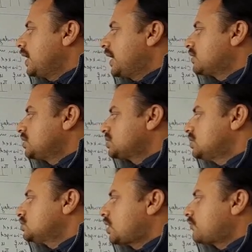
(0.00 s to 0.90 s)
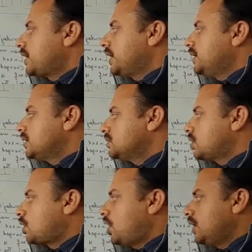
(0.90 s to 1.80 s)
existence of current in the
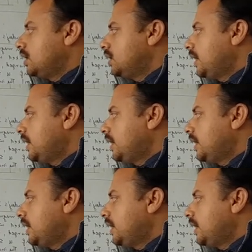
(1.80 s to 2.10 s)
coil,